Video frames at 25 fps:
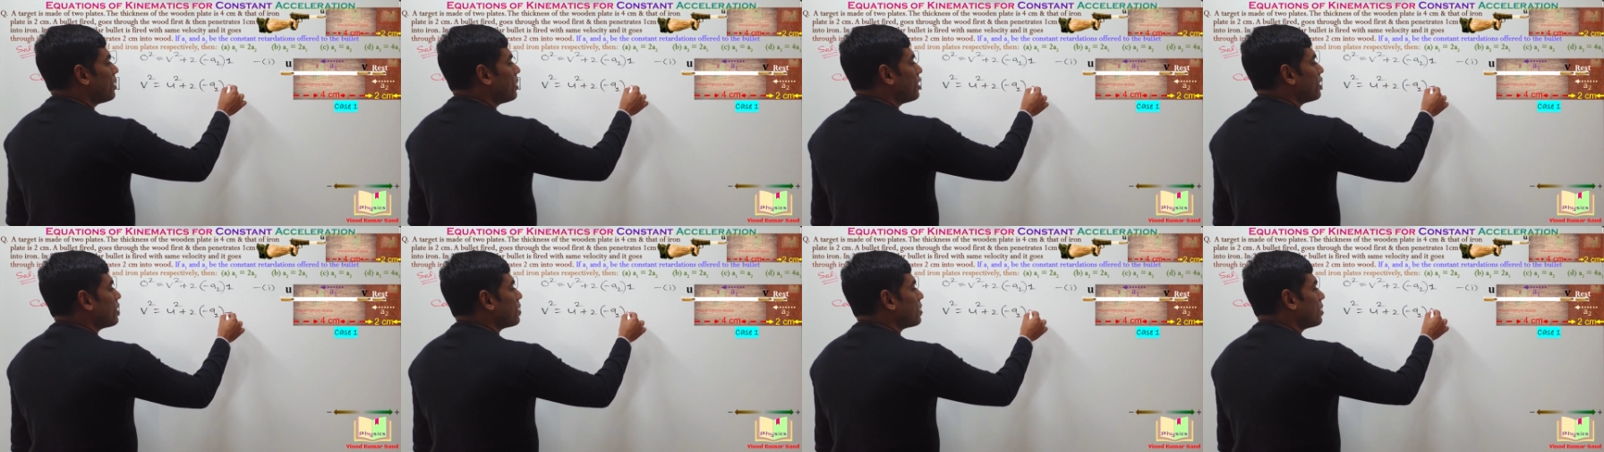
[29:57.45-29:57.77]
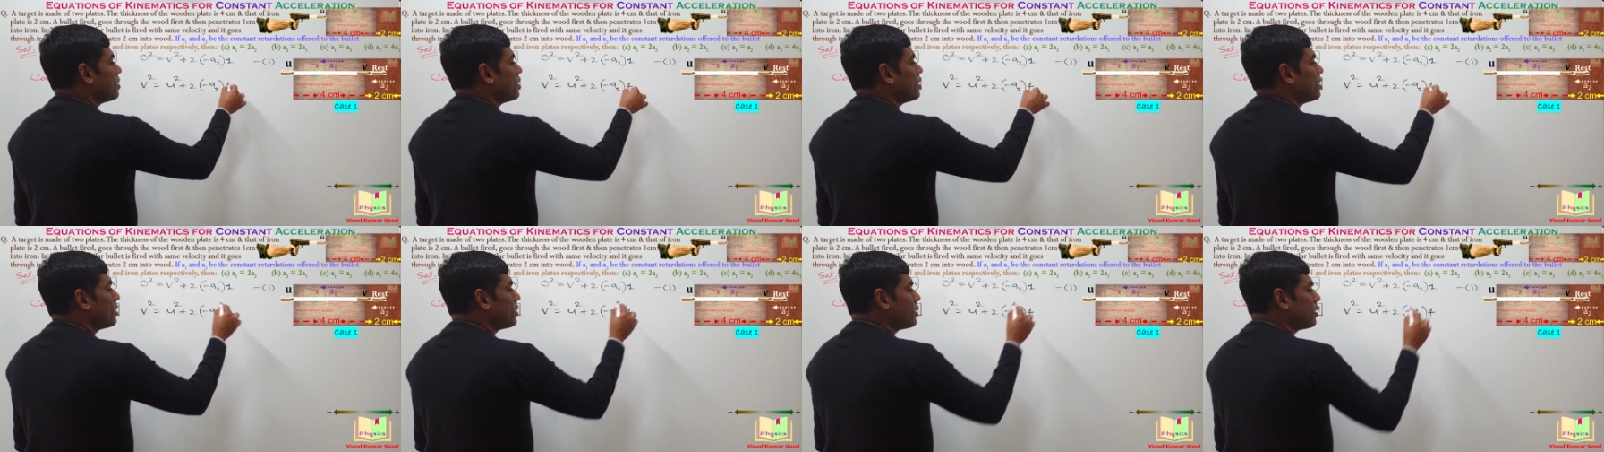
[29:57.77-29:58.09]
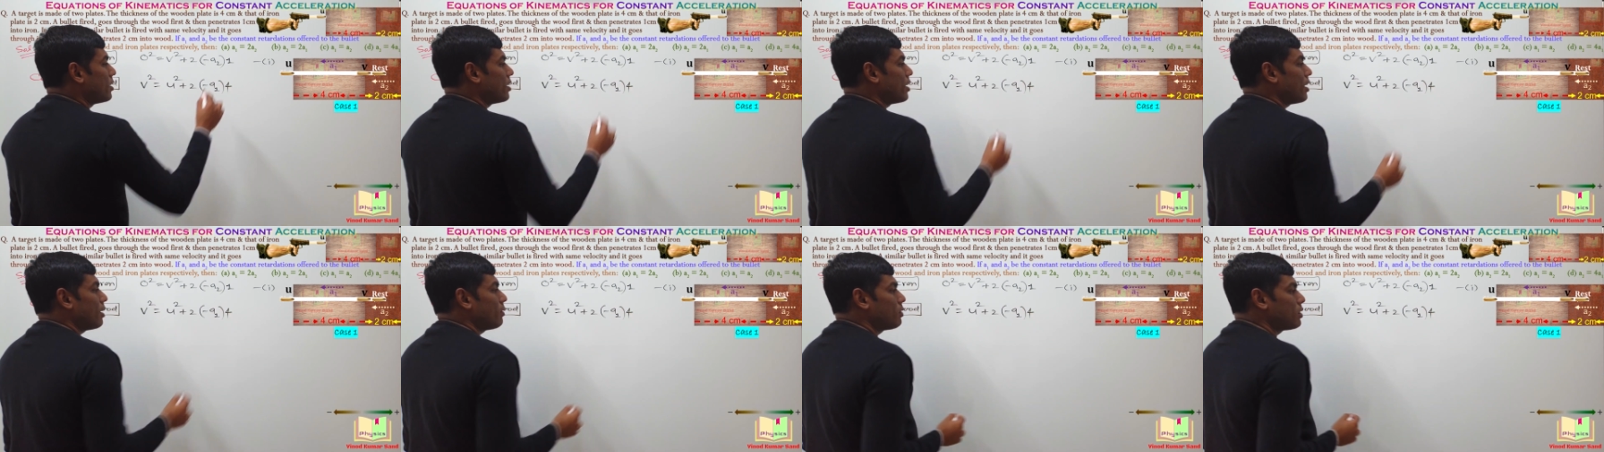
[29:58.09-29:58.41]
it
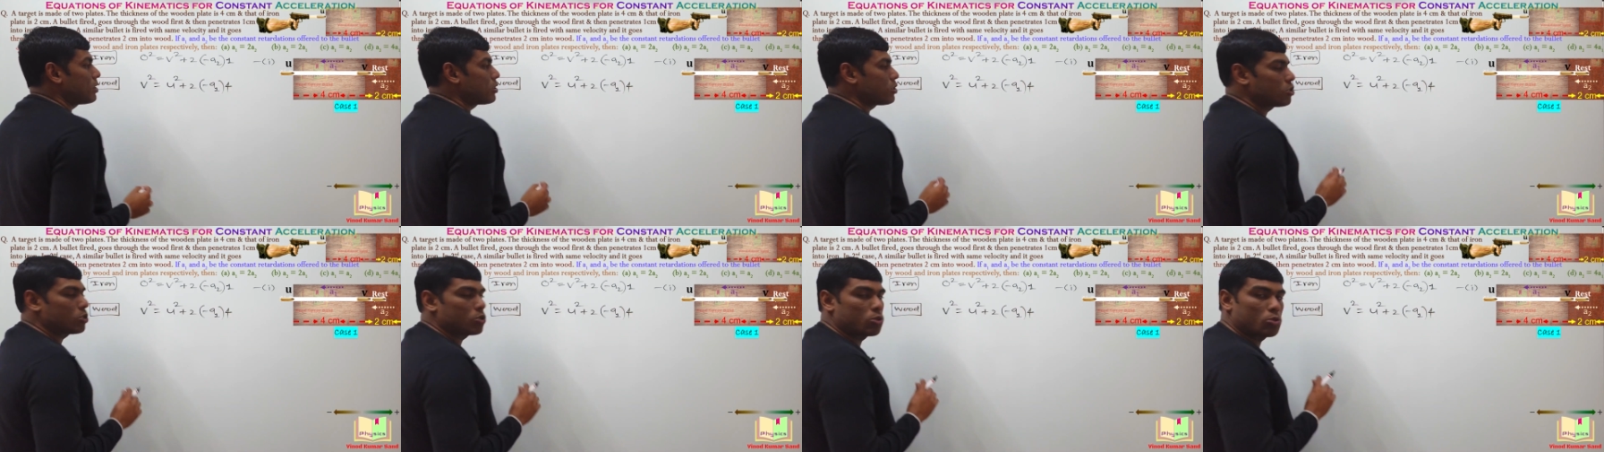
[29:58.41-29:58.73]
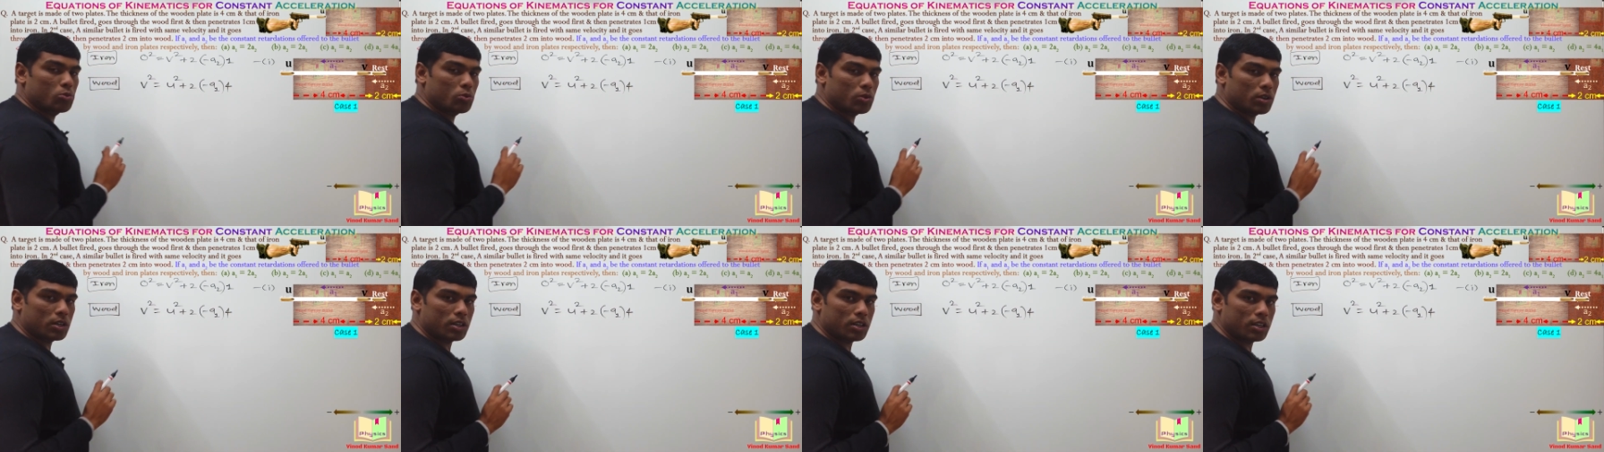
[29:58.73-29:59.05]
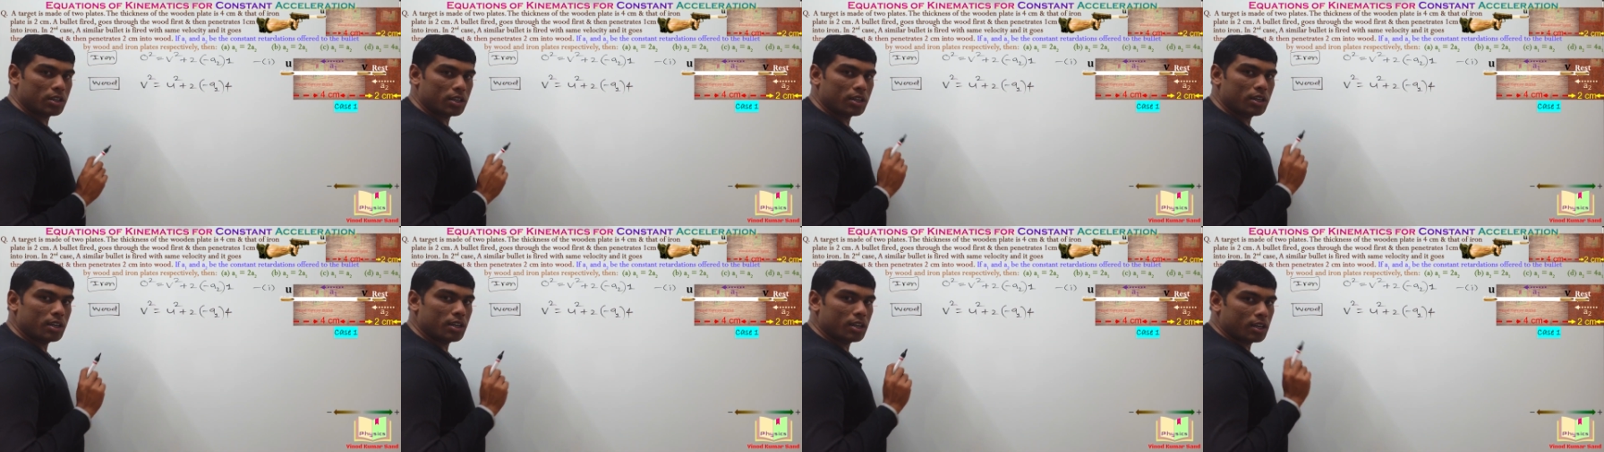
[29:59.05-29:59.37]
travels through a